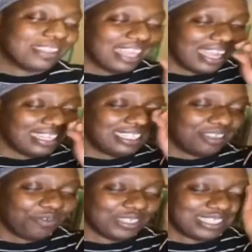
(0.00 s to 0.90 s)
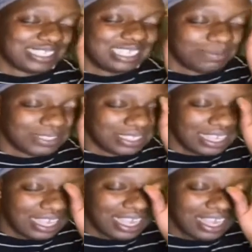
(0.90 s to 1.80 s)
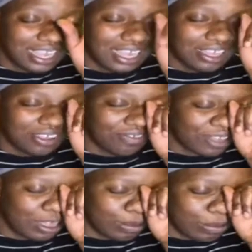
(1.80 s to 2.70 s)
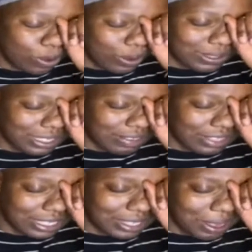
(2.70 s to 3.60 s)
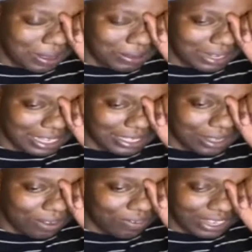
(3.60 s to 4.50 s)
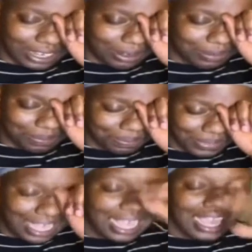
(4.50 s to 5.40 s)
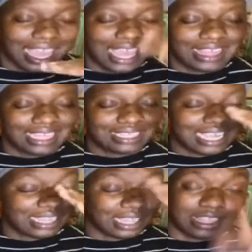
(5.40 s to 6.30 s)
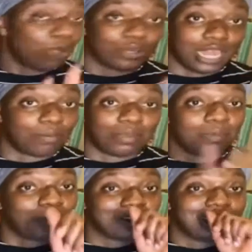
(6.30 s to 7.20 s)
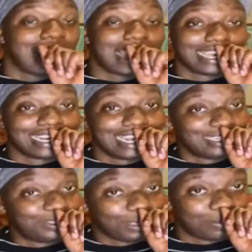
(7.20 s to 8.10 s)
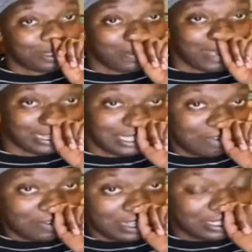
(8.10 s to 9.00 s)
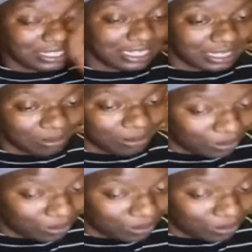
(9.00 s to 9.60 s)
like different snips of quotes of the song. It's so funny. And they said that they will not be partaking in some of them activities that some of them